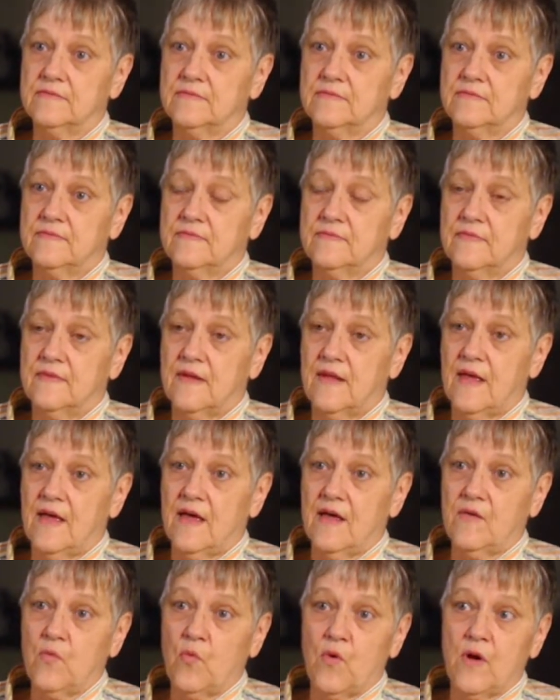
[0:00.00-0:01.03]
Mm-hmm.
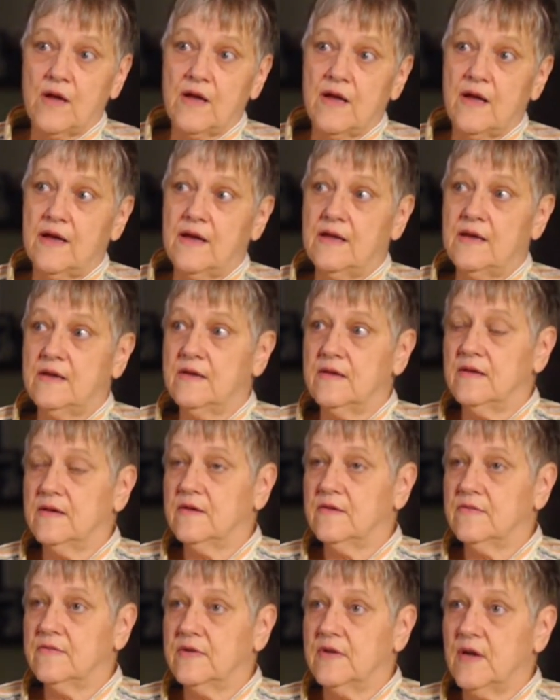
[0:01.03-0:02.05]
And what kind
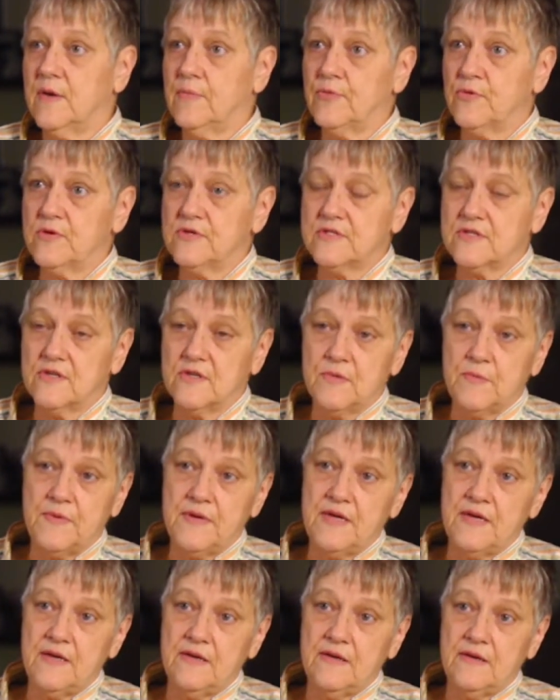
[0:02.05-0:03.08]
of an uproar is going to
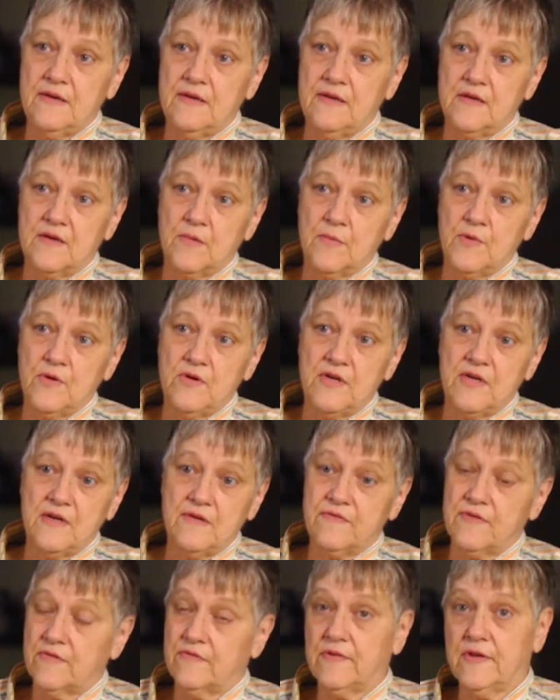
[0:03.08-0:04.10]
be in the community
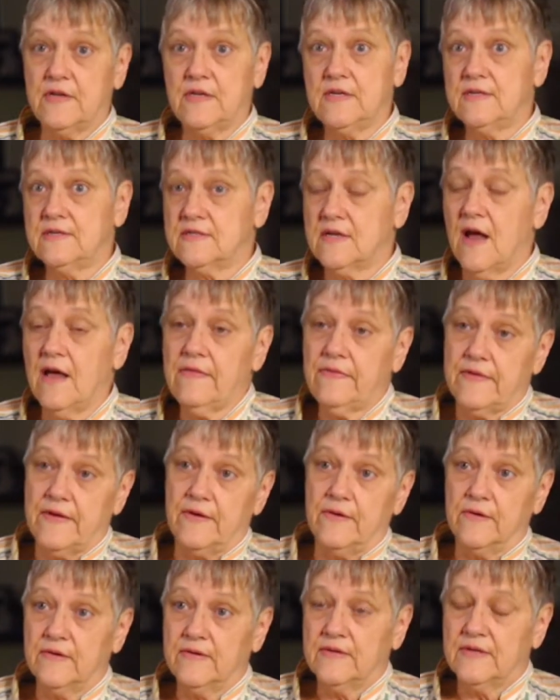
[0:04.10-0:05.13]
if the funding's not
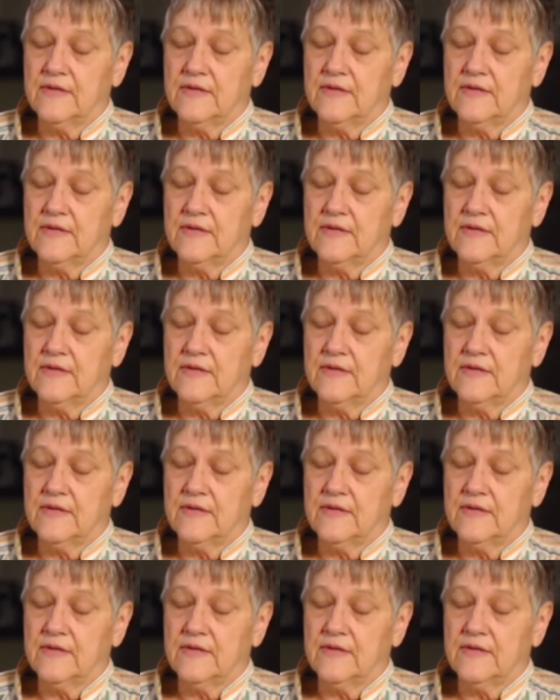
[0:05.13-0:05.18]
there?